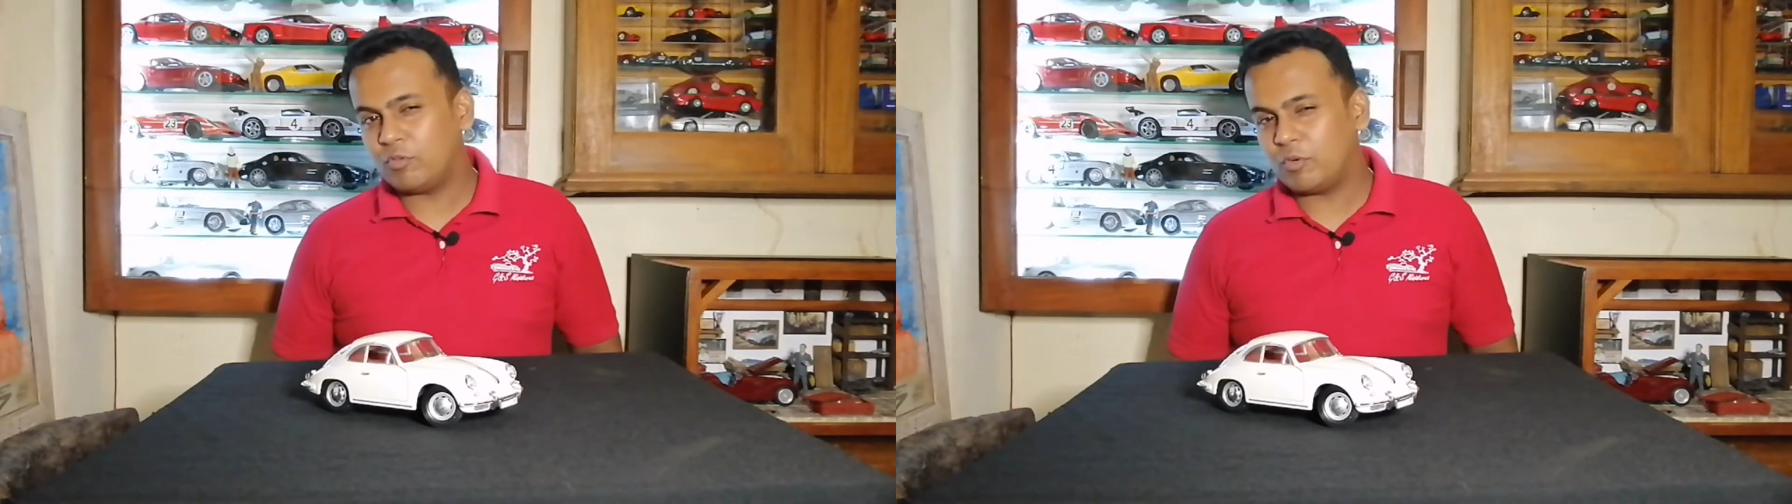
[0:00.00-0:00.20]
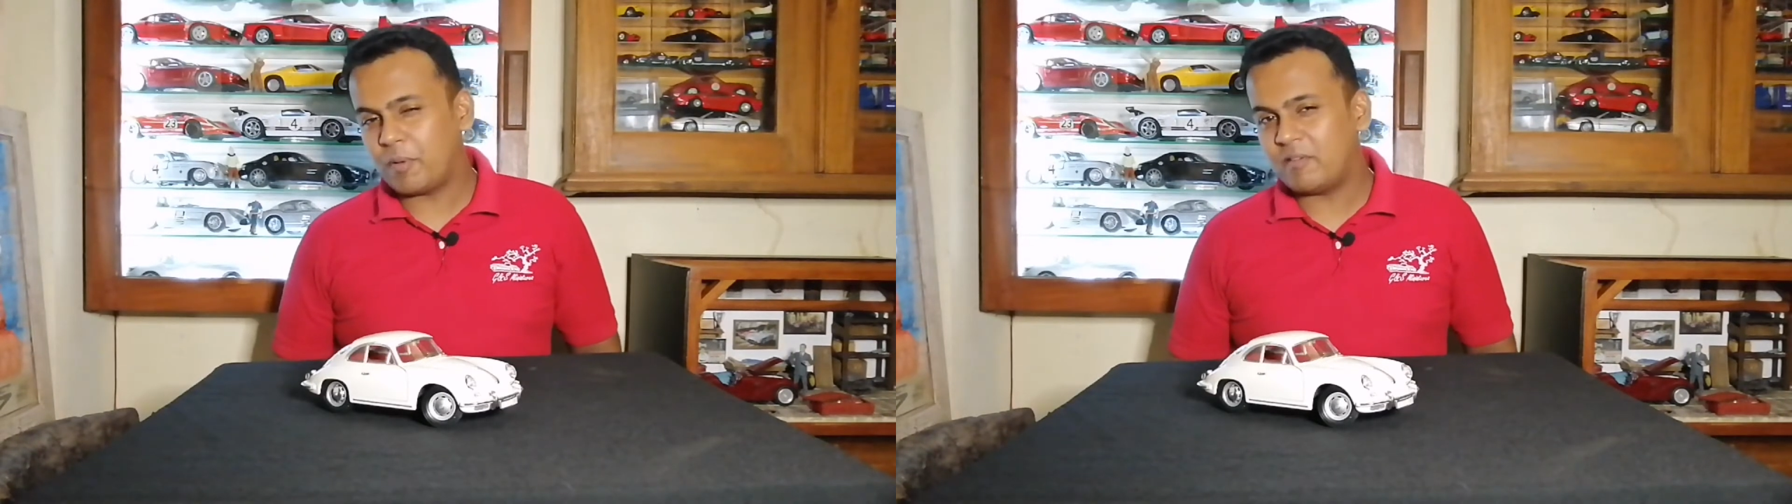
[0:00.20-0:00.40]

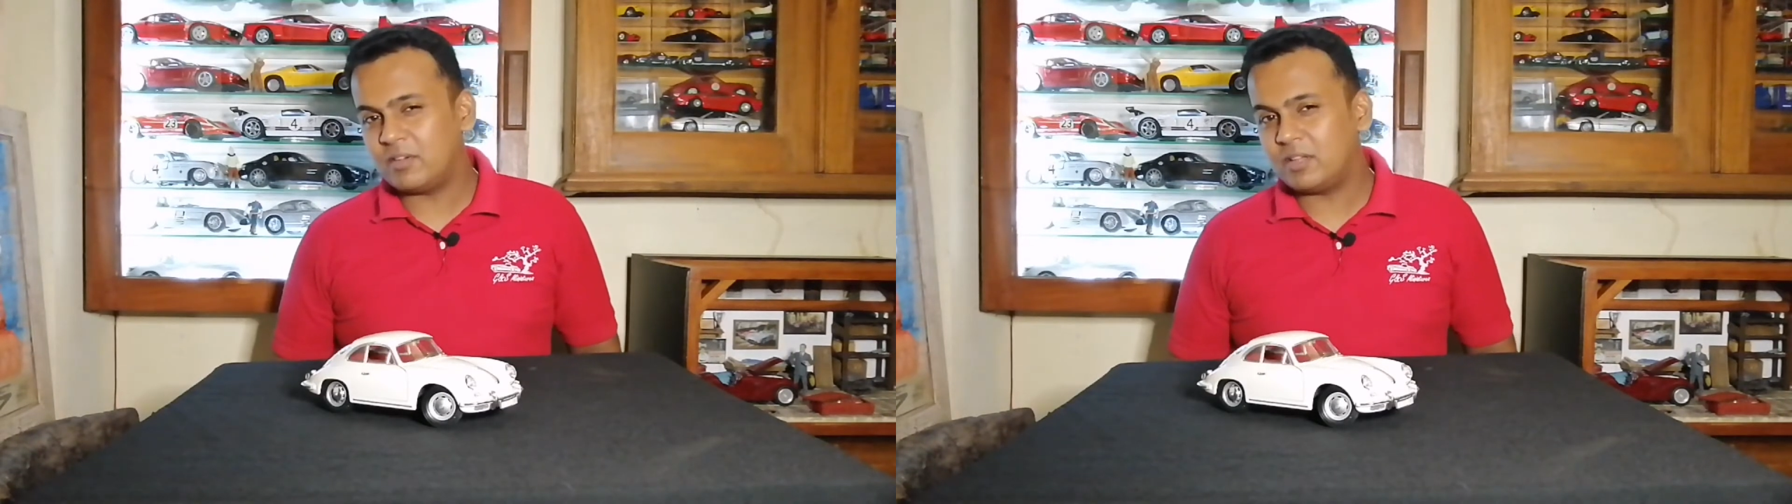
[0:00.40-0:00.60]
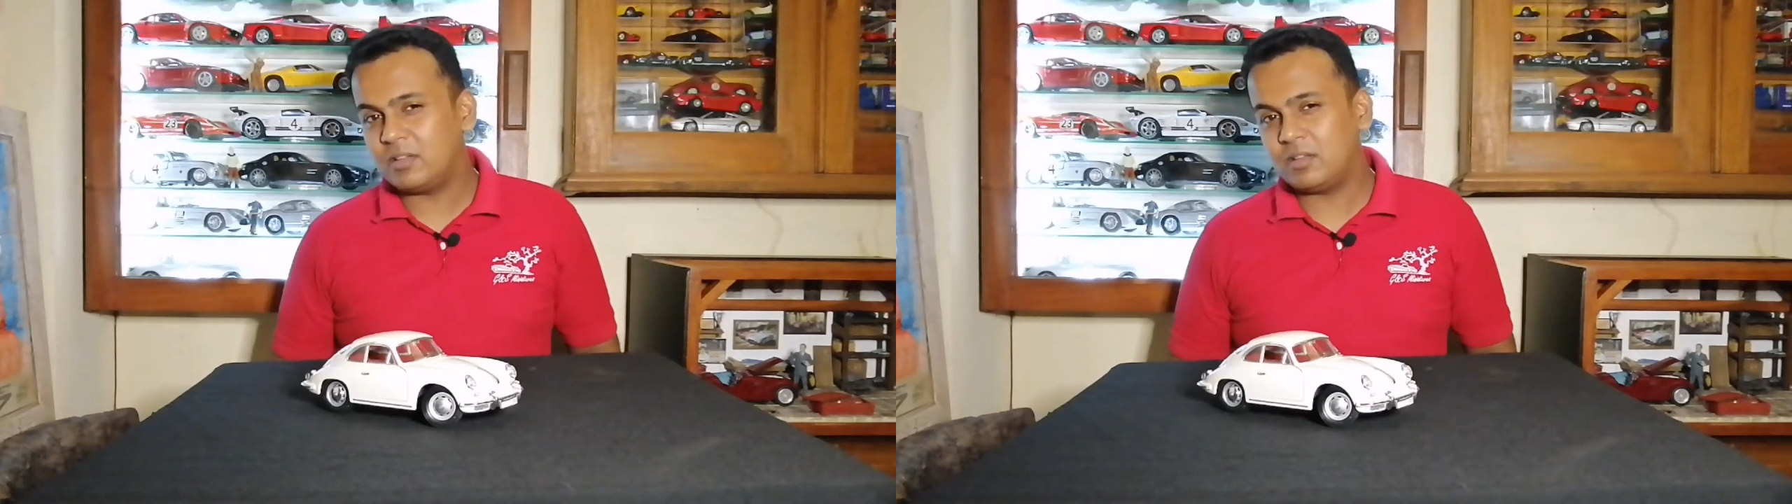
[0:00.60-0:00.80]

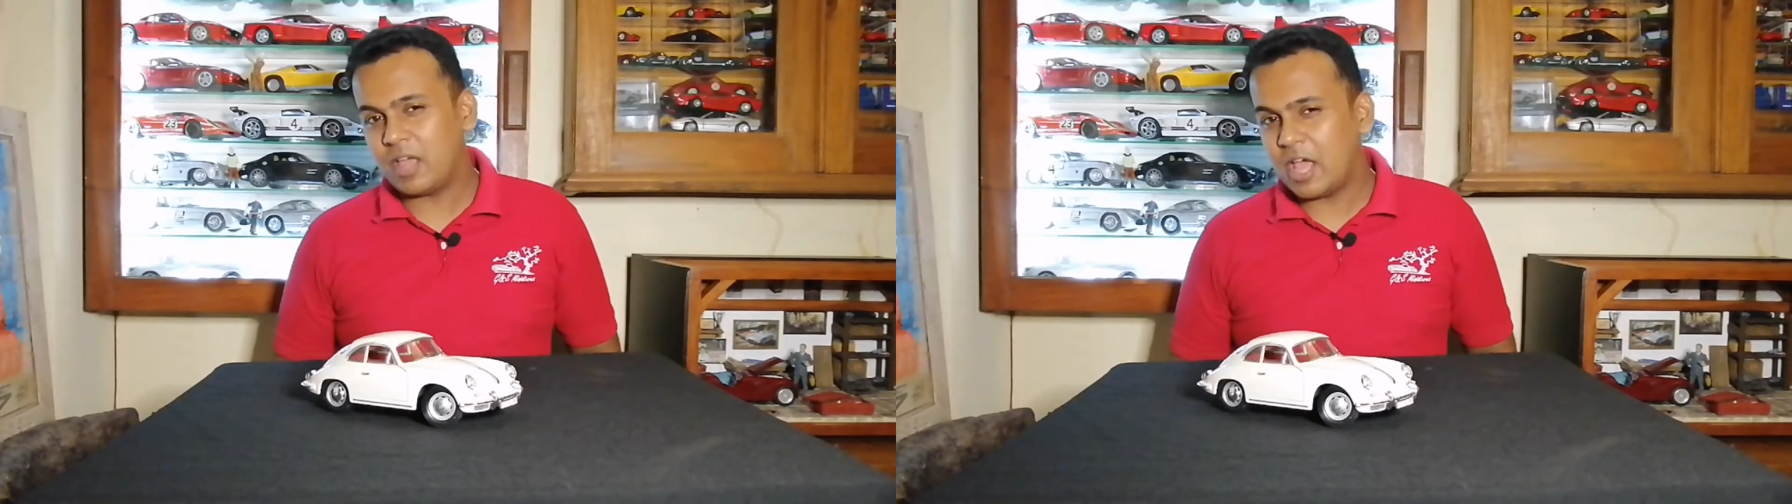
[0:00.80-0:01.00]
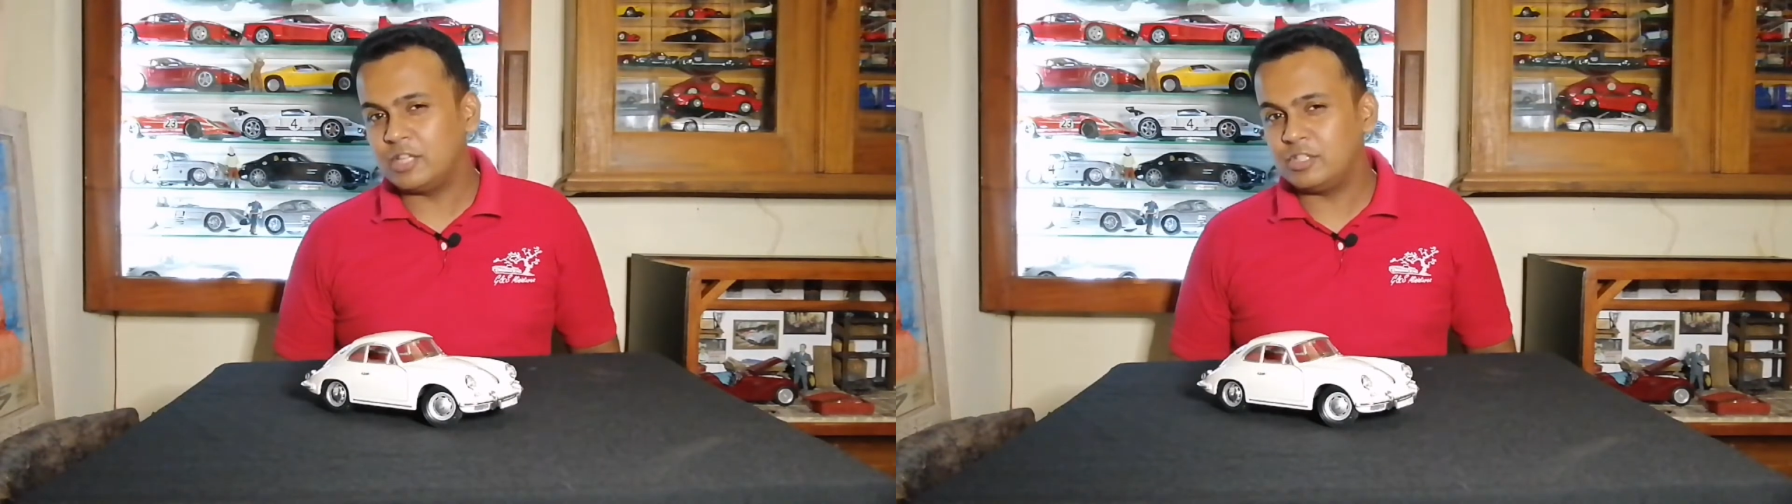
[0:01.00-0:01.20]
overpowered
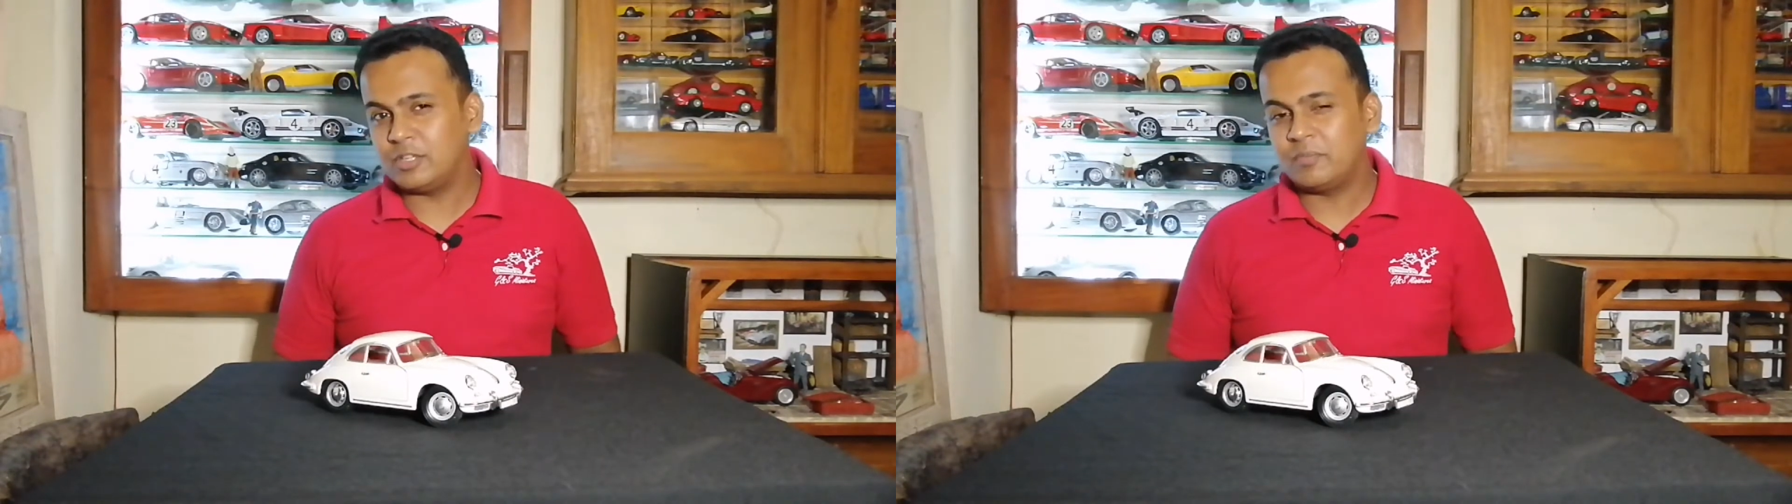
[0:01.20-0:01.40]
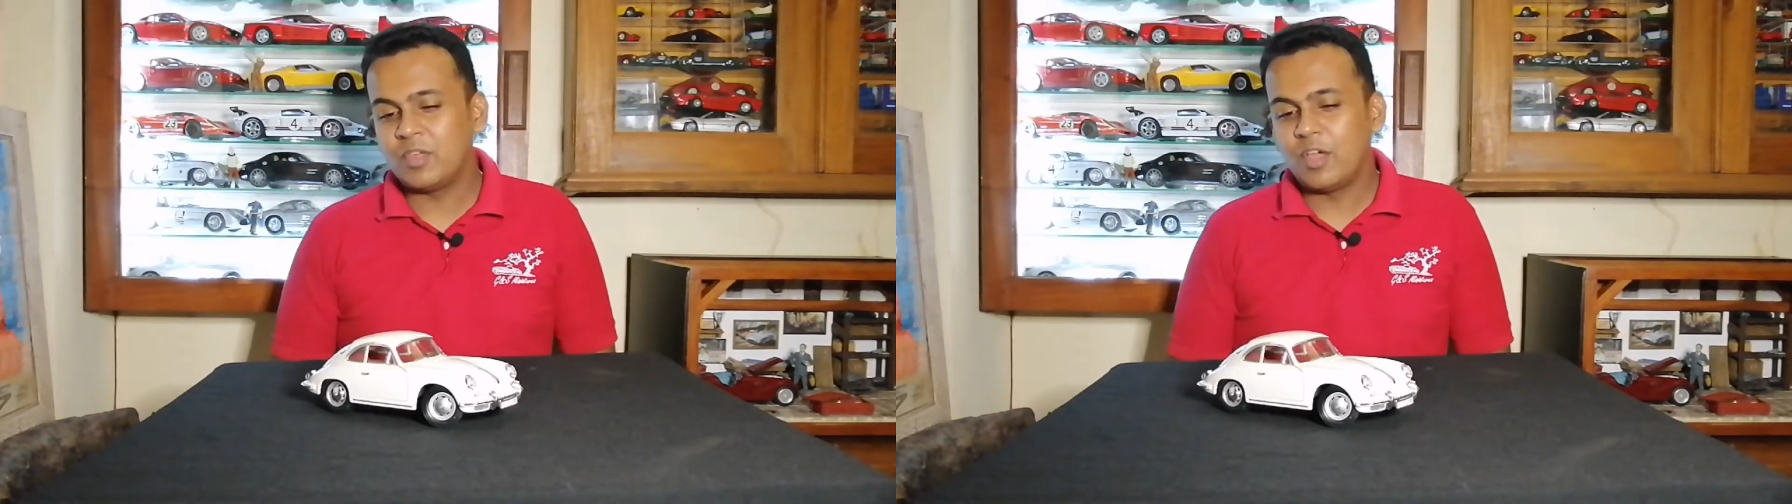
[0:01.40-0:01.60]
engine.